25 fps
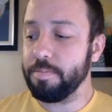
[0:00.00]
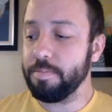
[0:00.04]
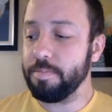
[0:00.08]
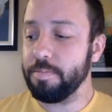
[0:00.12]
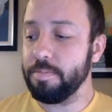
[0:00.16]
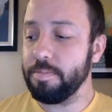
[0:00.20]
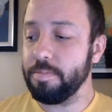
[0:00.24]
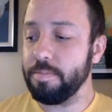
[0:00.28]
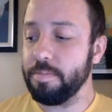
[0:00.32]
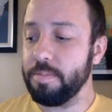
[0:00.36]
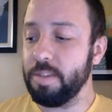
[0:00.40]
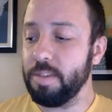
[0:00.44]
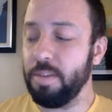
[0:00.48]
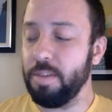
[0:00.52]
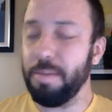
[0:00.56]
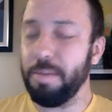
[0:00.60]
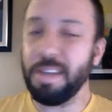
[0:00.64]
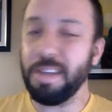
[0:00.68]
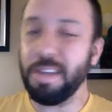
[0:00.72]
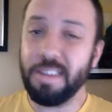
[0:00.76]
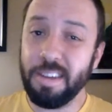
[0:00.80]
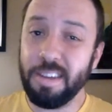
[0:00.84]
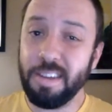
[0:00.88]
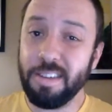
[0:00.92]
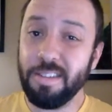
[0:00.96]
So it might
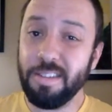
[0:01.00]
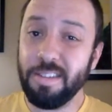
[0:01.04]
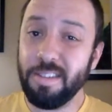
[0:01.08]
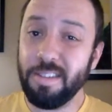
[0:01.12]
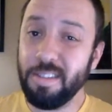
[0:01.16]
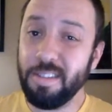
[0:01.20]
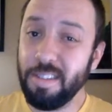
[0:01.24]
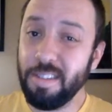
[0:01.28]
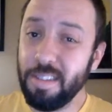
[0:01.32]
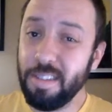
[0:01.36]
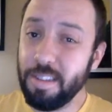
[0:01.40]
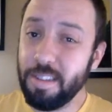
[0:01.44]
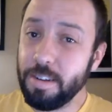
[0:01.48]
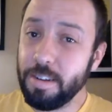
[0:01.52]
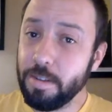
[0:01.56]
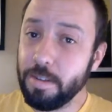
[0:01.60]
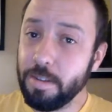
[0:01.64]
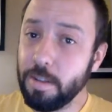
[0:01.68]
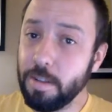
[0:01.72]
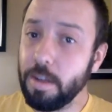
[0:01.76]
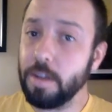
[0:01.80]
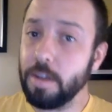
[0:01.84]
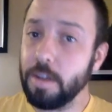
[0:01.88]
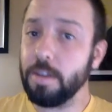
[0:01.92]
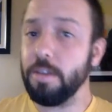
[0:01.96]
take you a little
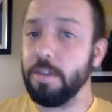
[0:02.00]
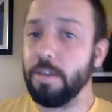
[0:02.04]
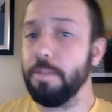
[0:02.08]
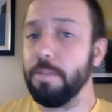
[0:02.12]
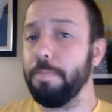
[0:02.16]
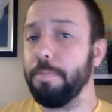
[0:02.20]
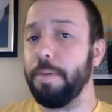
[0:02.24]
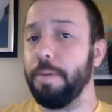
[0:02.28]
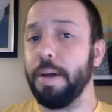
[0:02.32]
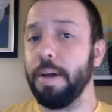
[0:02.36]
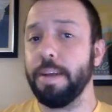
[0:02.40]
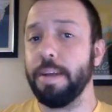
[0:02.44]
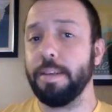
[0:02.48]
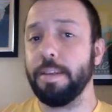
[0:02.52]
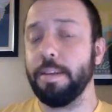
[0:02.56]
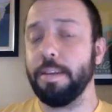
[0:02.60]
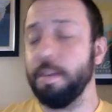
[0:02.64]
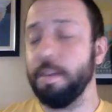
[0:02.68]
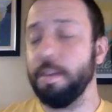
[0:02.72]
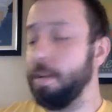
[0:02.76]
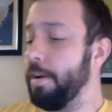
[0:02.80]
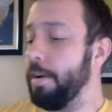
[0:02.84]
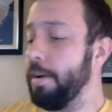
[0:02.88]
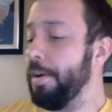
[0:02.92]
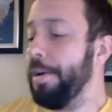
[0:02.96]
longer, but
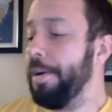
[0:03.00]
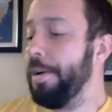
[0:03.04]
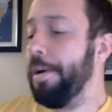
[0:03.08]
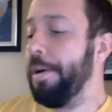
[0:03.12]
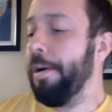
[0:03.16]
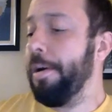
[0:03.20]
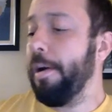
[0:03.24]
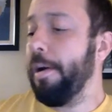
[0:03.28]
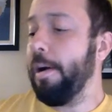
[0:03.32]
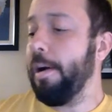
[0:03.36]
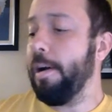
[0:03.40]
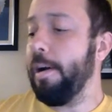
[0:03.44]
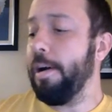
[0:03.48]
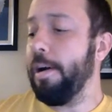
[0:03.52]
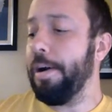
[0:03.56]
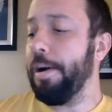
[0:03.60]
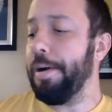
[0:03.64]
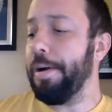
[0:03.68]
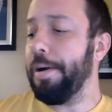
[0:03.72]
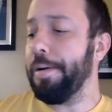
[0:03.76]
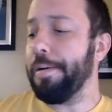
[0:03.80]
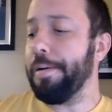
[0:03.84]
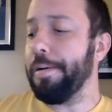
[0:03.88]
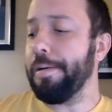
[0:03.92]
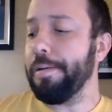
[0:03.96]

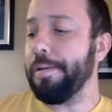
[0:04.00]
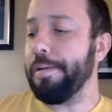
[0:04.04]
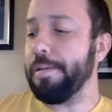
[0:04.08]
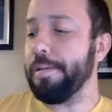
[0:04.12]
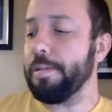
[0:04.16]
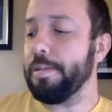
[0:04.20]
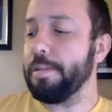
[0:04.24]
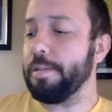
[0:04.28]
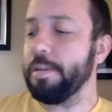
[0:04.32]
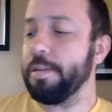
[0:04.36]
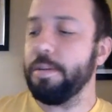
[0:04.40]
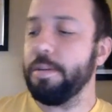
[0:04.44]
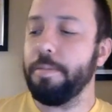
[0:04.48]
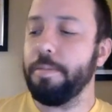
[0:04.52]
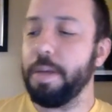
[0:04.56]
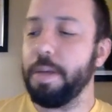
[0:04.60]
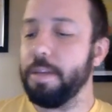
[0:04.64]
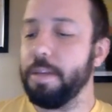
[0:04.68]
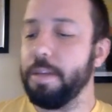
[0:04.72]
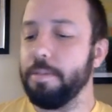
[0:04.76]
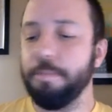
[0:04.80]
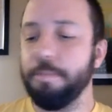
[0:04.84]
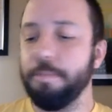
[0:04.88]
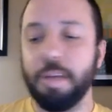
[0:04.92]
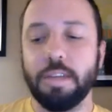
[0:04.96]
by
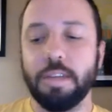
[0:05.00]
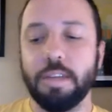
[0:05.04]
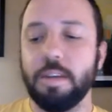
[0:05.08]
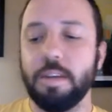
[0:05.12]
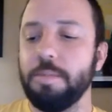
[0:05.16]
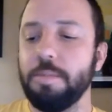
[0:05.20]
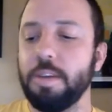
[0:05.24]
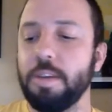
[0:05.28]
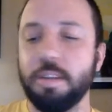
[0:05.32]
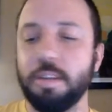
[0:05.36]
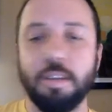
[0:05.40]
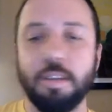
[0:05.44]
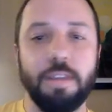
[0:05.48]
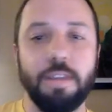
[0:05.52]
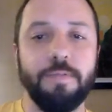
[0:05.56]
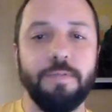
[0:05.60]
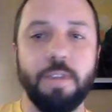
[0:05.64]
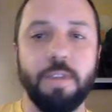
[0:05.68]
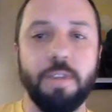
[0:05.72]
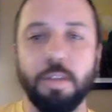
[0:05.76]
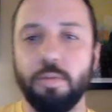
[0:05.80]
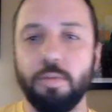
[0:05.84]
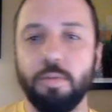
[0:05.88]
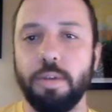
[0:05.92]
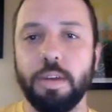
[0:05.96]
the time you get to that
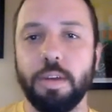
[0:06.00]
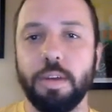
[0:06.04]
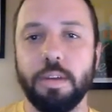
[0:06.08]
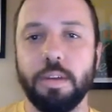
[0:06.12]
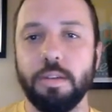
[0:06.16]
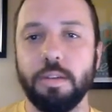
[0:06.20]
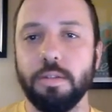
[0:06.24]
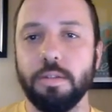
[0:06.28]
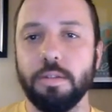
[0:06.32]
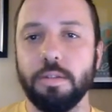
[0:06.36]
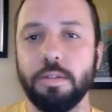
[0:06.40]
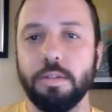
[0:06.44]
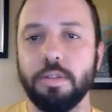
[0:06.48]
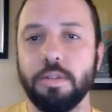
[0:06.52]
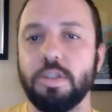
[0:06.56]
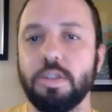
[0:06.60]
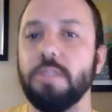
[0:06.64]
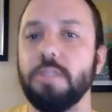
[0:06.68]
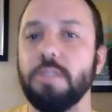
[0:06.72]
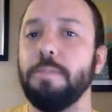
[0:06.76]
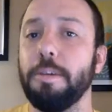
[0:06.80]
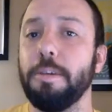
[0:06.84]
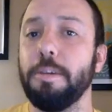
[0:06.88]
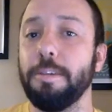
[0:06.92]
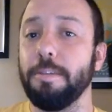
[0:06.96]
5th week, you should
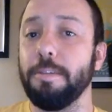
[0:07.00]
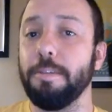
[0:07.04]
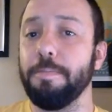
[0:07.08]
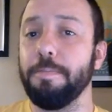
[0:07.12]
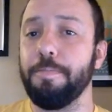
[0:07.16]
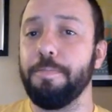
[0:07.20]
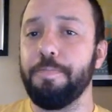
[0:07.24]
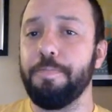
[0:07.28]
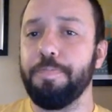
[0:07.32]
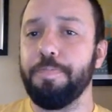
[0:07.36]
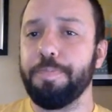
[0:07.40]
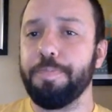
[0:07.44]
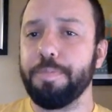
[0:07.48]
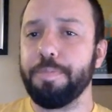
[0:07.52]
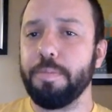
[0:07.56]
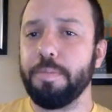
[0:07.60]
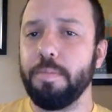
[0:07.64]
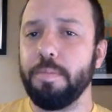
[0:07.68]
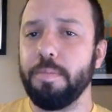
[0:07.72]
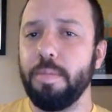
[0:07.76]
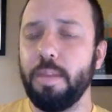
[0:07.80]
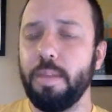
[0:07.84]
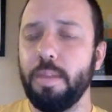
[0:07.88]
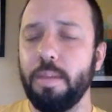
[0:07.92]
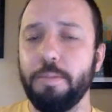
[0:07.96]
be
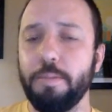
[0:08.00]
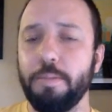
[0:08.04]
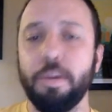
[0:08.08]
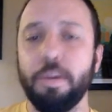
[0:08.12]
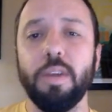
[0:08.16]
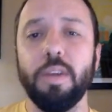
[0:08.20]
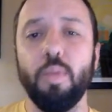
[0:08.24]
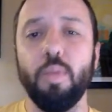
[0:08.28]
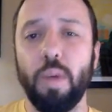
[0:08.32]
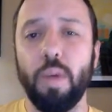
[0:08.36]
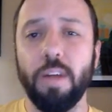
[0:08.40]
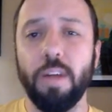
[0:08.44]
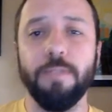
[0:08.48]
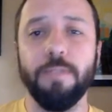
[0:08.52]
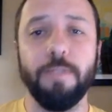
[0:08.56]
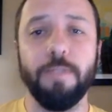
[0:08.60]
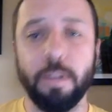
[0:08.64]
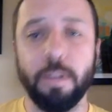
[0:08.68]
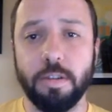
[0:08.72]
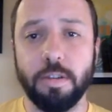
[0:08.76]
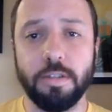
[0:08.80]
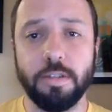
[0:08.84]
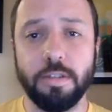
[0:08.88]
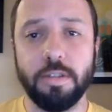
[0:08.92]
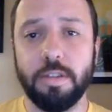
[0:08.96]
pretty well
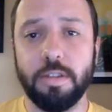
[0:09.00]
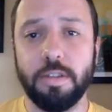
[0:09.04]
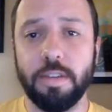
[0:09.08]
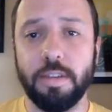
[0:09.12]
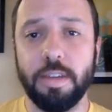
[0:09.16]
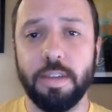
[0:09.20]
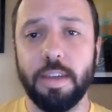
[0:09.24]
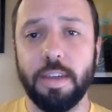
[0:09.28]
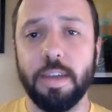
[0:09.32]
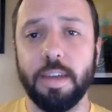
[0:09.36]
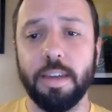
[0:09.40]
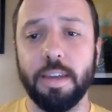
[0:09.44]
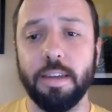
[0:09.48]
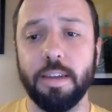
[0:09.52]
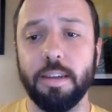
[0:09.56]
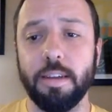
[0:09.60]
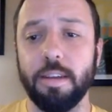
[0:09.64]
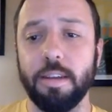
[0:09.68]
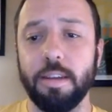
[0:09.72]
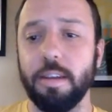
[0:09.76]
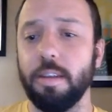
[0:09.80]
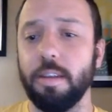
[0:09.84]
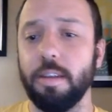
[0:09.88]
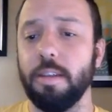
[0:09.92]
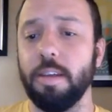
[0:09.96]
versed
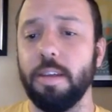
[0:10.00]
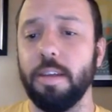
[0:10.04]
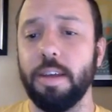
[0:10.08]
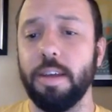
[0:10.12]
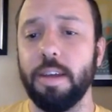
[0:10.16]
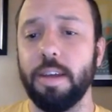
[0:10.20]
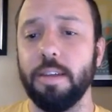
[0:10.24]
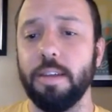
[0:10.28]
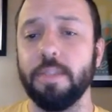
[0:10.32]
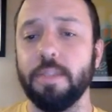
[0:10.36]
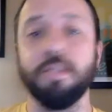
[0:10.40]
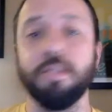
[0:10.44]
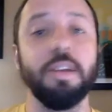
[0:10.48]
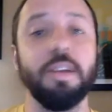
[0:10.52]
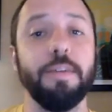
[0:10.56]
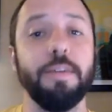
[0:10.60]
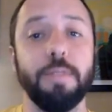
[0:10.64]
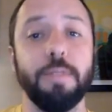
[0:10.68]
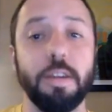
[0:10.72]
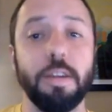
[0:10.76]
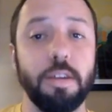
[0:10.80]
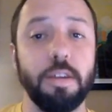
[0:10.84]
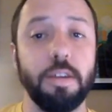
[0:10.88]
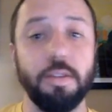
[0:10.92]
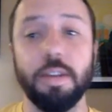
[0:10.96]
in the stuff
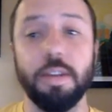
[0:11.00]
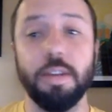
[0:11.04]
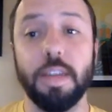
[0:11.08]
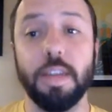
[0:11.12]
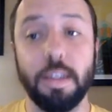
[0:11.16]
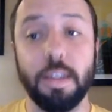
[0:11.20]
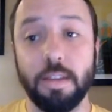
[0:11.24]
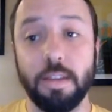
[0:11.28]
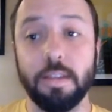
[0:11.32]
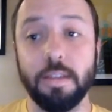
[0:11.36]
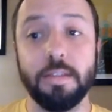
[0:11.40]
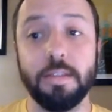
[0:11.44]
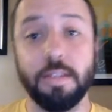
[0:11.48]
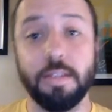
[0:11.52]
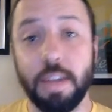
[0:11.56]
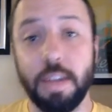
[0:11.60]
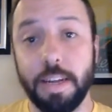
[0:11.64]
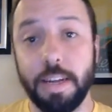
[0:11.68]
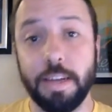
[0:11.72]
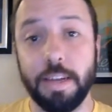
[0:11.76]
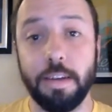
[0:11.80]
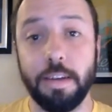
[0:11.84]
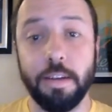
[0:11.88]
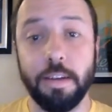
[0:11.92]
that you need to study